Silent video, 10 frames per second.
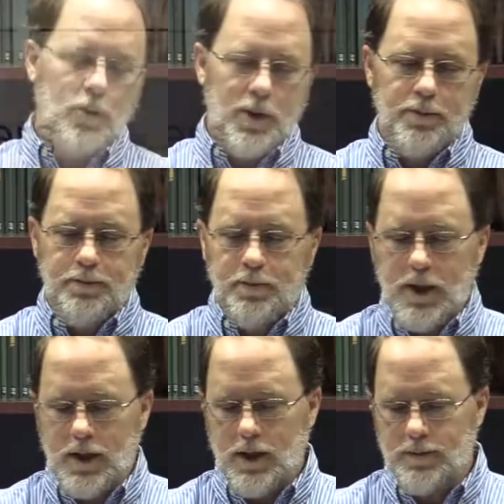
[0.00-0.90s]
with,
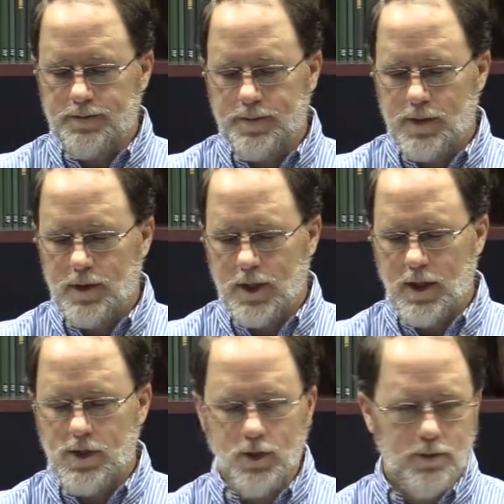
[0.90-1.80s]
uh, I
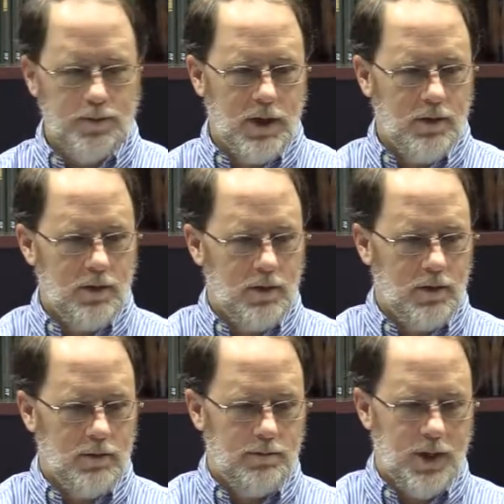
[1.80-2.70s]
guess who? Peter,
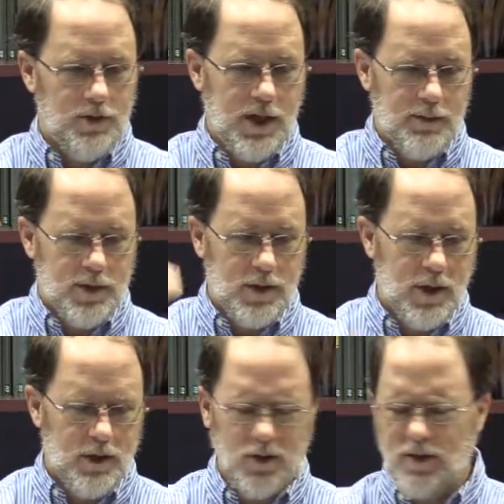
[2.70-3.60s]
Peter, James, and
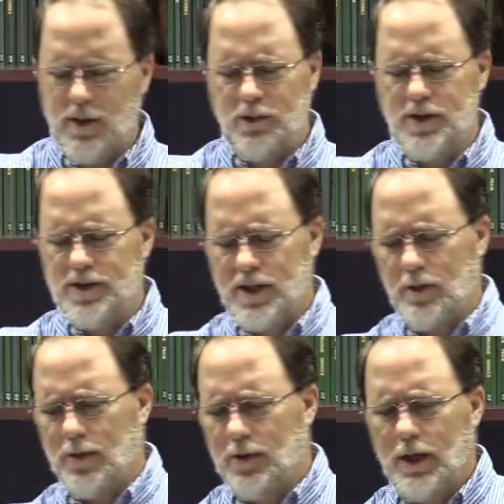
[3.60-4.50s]
John. No, they were in the
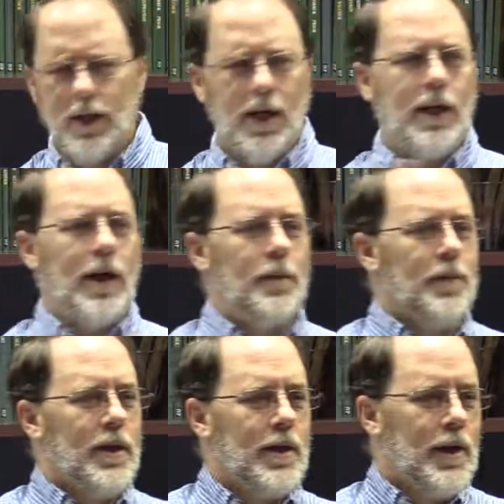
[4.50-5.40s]
sailboat. Anyhow,
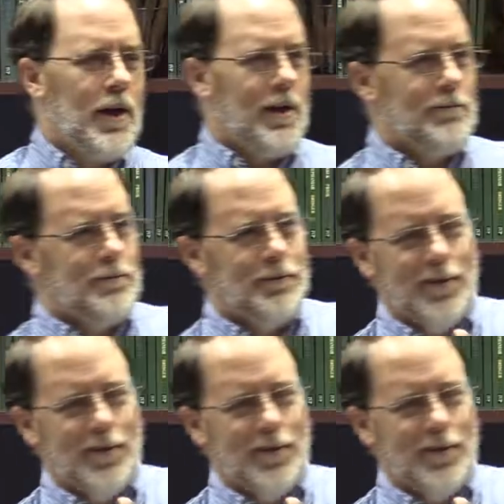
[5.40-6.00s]
um,